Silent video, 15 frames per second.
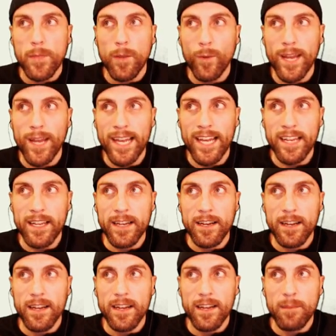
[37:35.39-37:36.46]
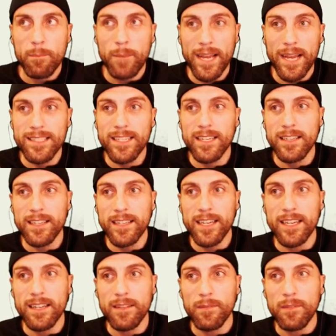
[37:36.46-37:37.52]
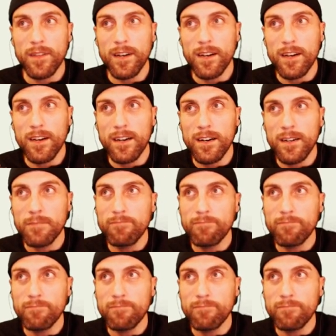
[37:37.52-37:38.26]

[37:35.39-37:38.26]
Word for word: when basically the